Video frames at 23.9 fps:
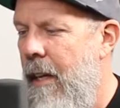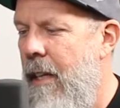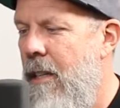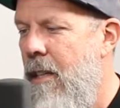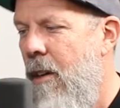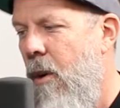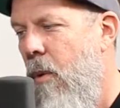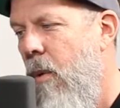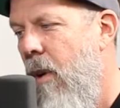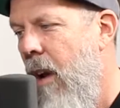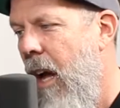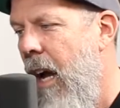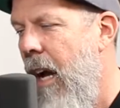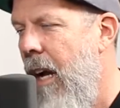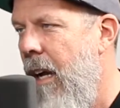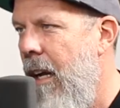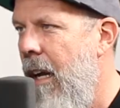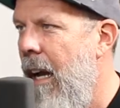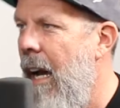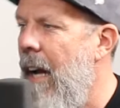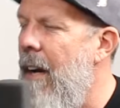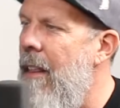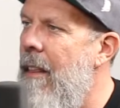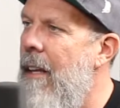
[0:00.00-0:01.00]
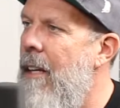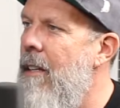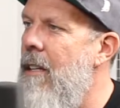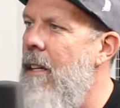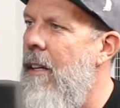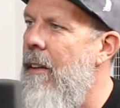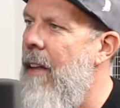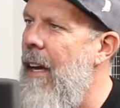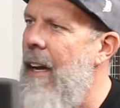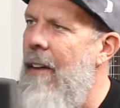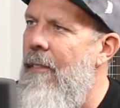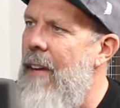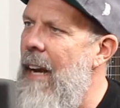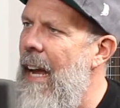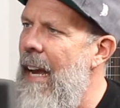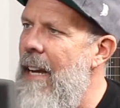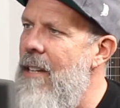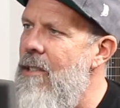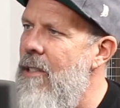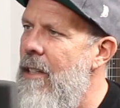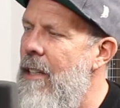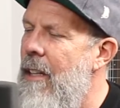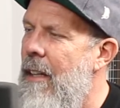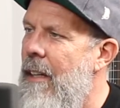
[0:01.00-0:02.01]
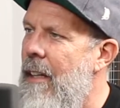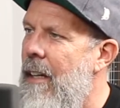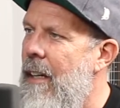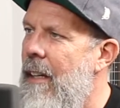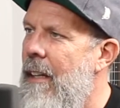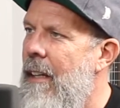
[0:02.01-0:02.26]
they talk like, how do they talk? They have an accent there.